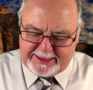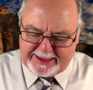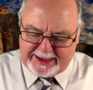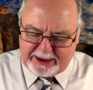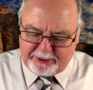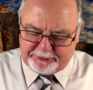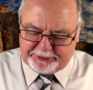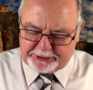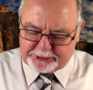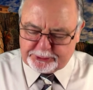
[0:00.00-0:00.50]

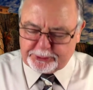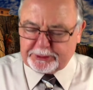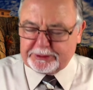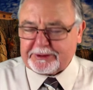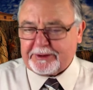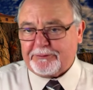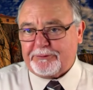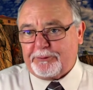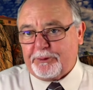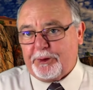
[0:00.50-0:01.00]
How are you going
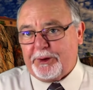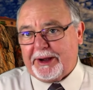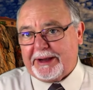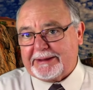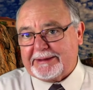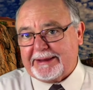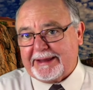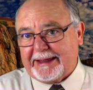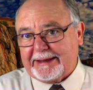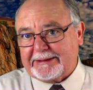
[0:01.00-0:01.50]
to
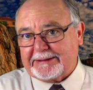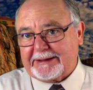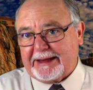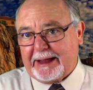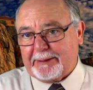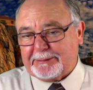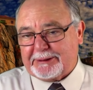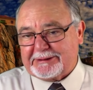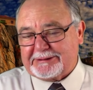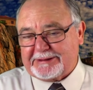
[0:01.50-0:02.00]
avoid the
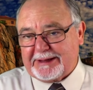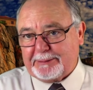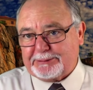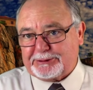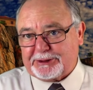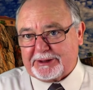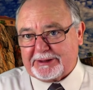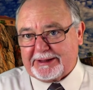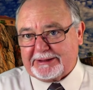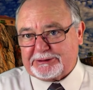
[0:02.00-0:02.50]
end-time
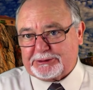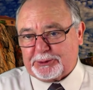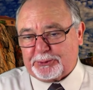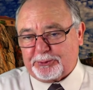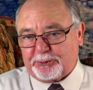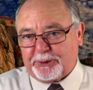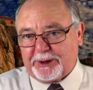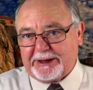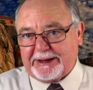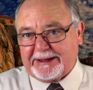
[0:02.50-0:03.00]
deception unless you're
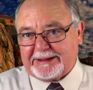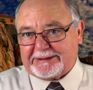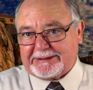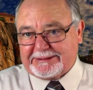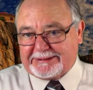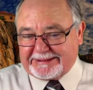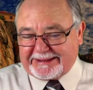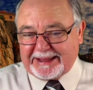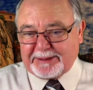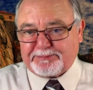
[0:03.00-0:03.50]
really
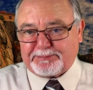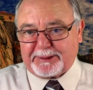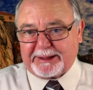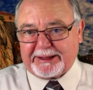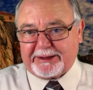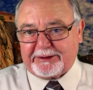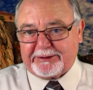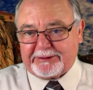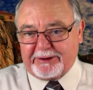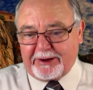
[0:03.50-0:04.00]

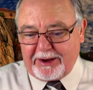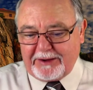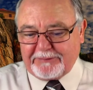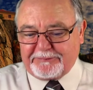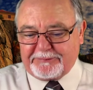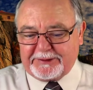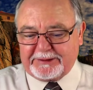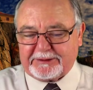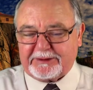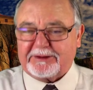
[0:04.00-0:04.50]
deeply,
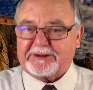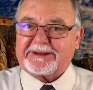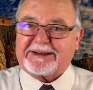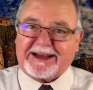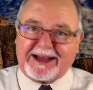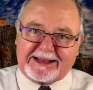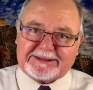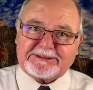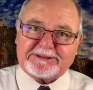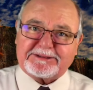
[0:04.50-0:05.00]
often,
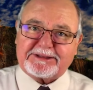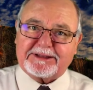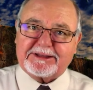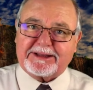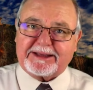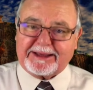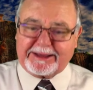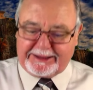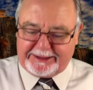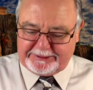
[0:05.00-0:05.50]

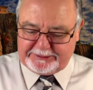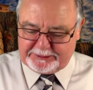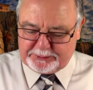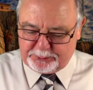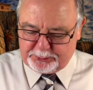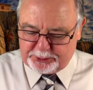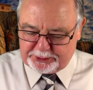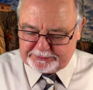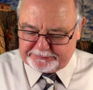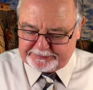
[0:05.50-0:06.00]
constantly in the
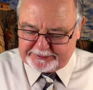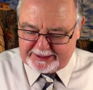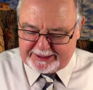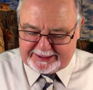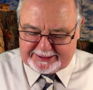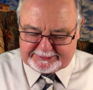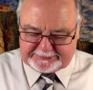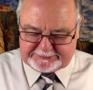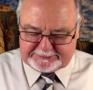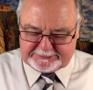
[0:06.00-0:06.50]
Word of
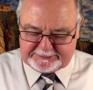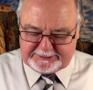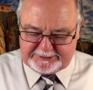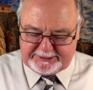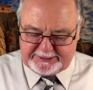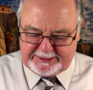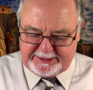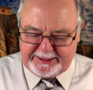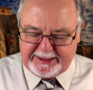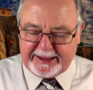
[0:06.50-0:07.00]
God?
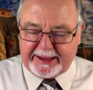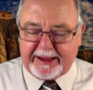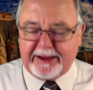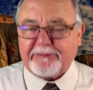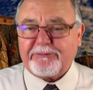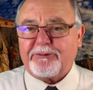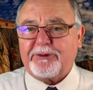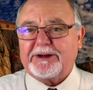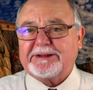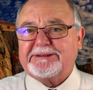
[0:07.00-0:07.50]

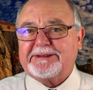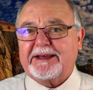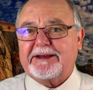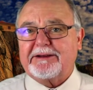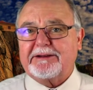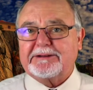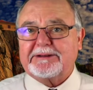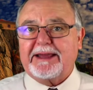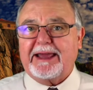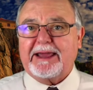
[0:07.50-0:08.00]
Every
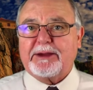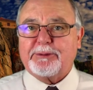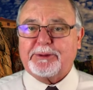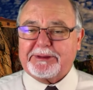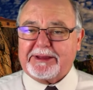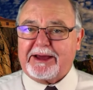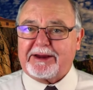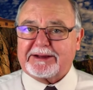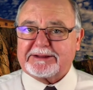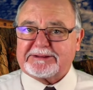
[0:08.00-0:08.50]
single day
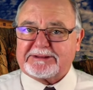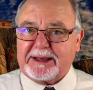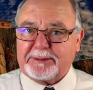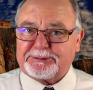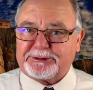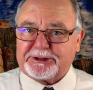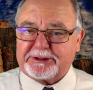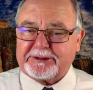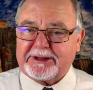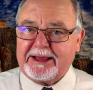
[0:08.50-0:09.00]
without
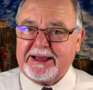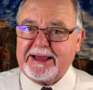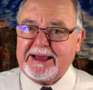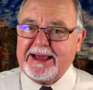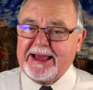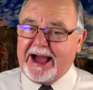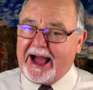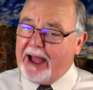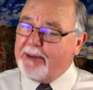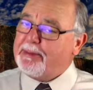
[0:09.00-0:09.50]
exception.
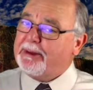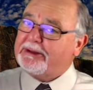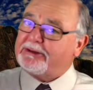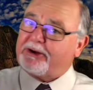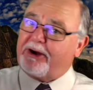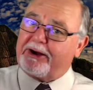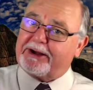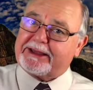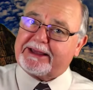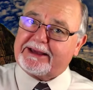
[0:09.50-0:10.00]
I've been
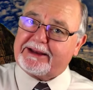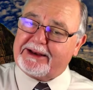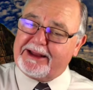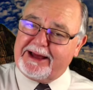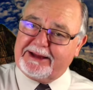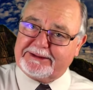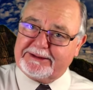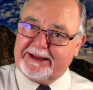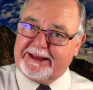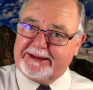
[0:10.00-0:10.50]
talking a
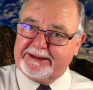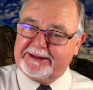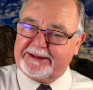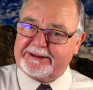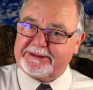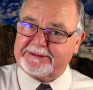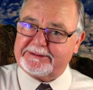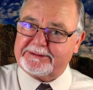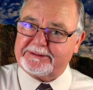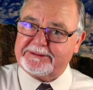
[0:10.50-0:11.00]
lot
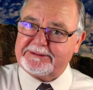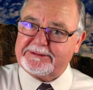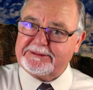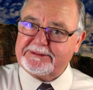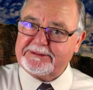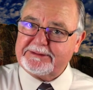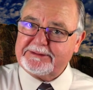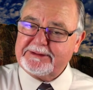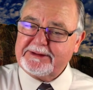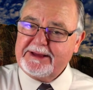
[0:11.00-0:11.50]
lately
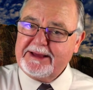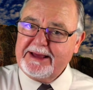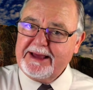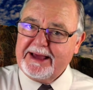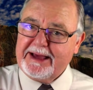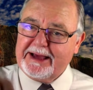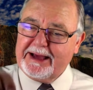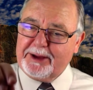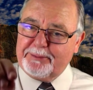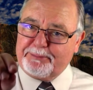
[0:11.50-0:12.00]

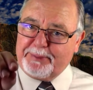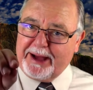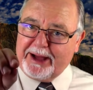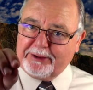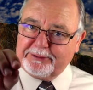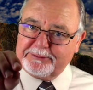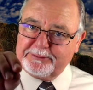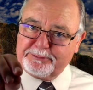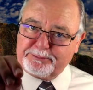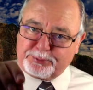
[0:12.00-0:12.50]

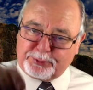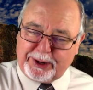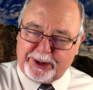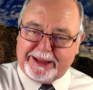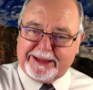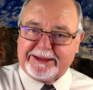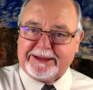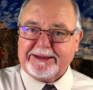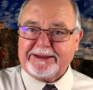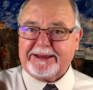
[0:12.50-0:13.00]
about
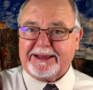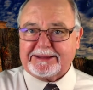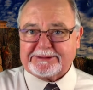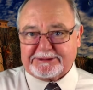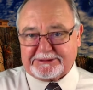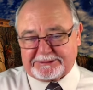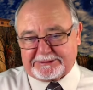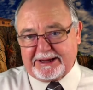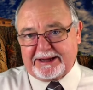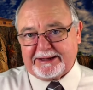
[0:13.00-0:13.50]
praying and
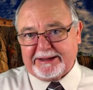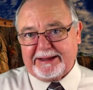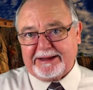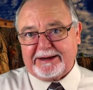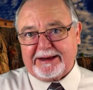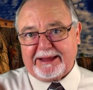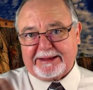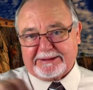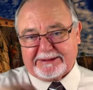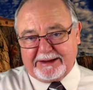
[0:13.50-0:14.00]
studying
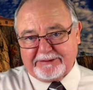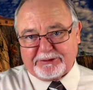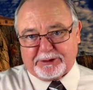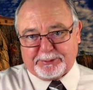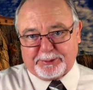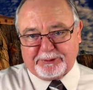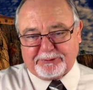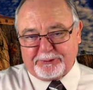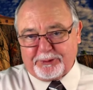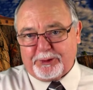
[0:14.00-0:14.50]
like never
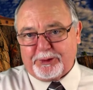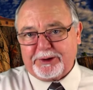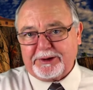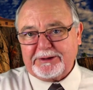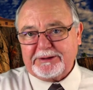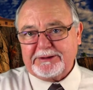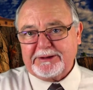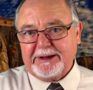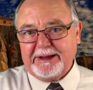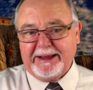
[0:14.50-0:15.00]
before
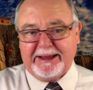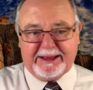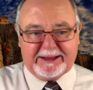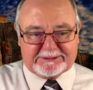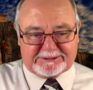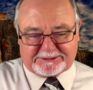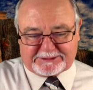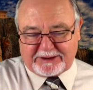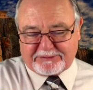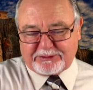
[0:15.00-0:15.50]
in
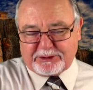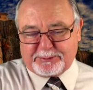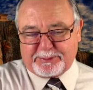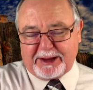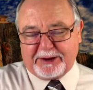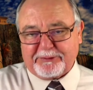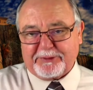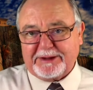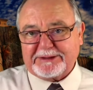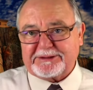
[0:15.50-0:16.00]
several of my
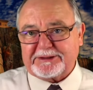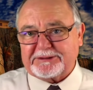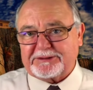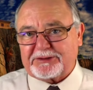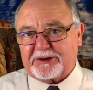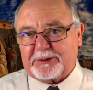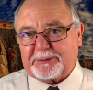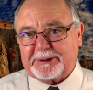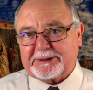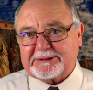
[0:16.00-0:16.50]
recent
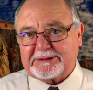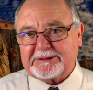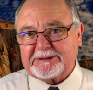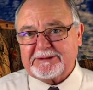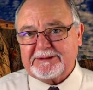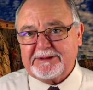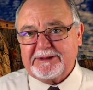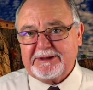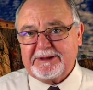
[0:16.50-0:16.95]
sermons.